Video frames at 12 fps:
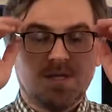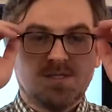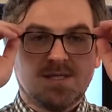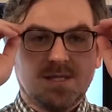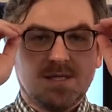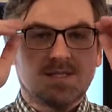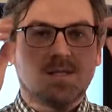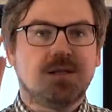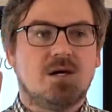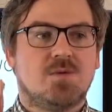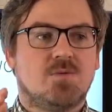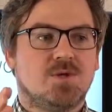see this a
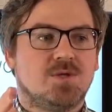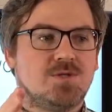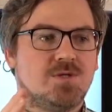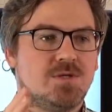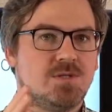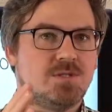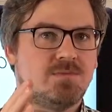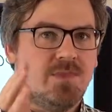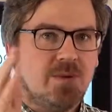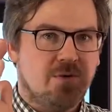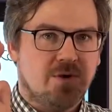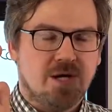lot where students
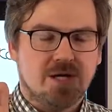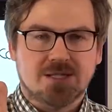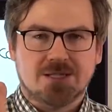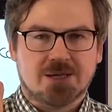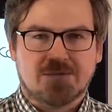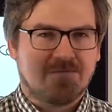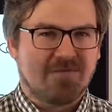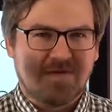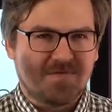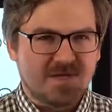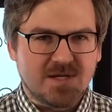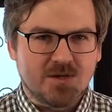memorize like
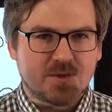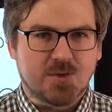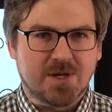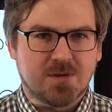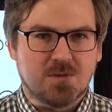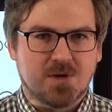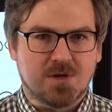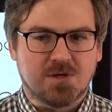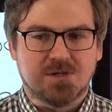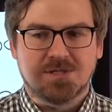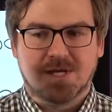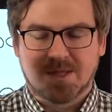15 or 20
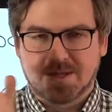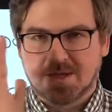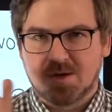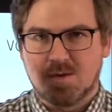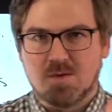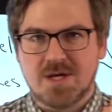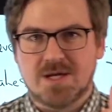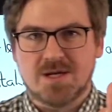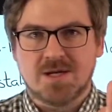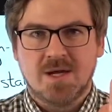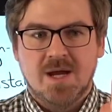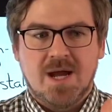words and they go
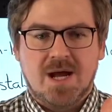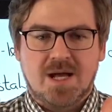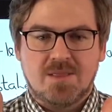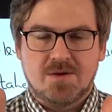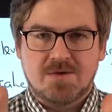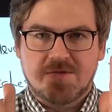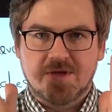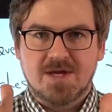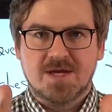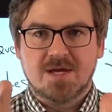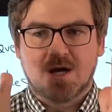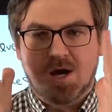in and they're
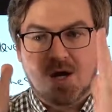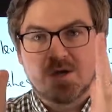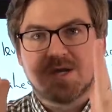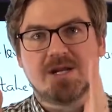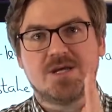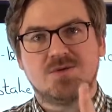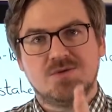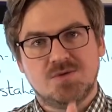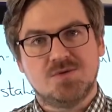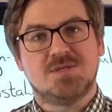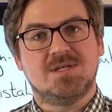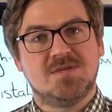thinking, how can I
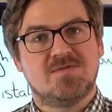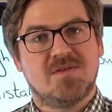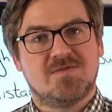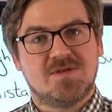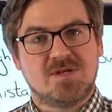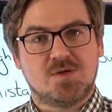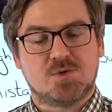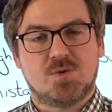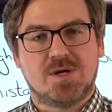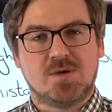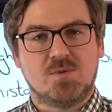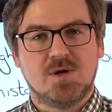use these 15 or
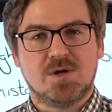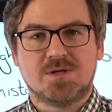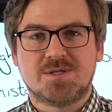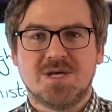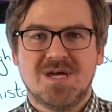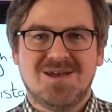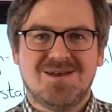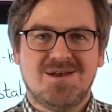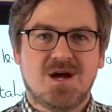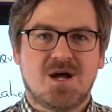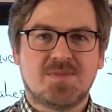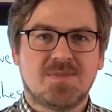20 words?
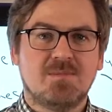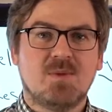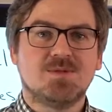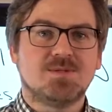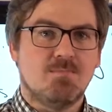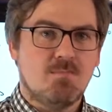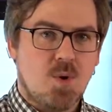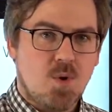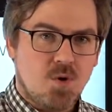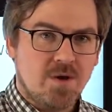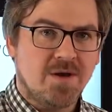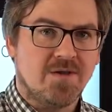Not the most
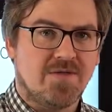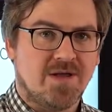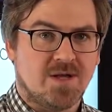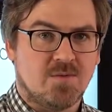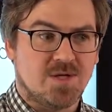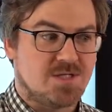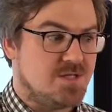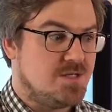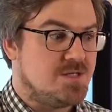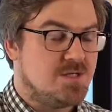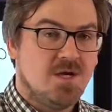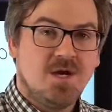important thing, which
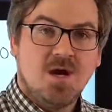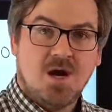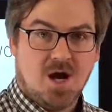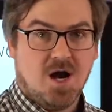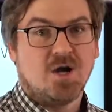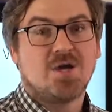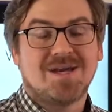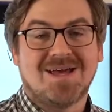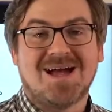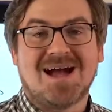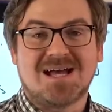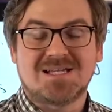is, how can I
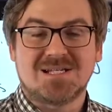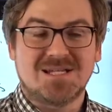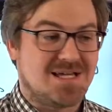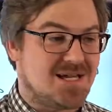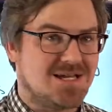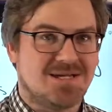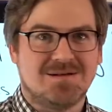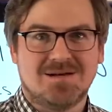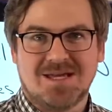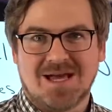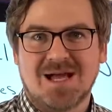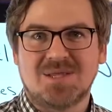actually
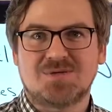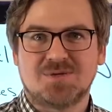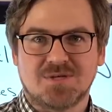clearly answer